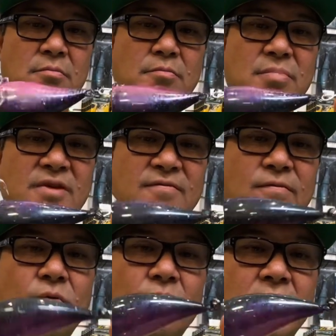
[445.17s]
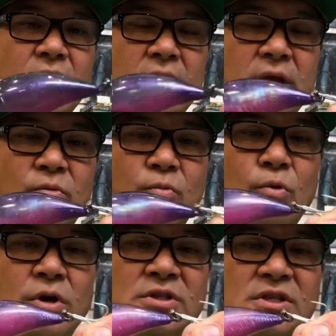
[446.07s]
before it
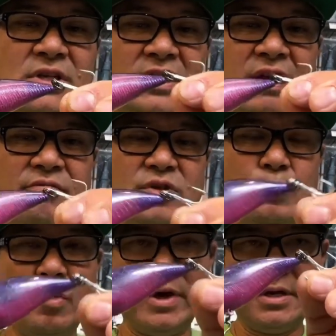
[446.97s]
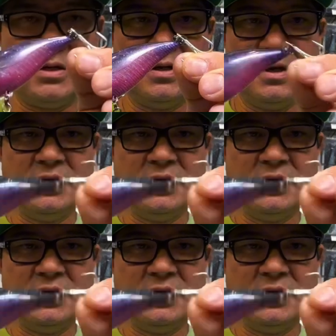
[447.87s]
works as a leverage point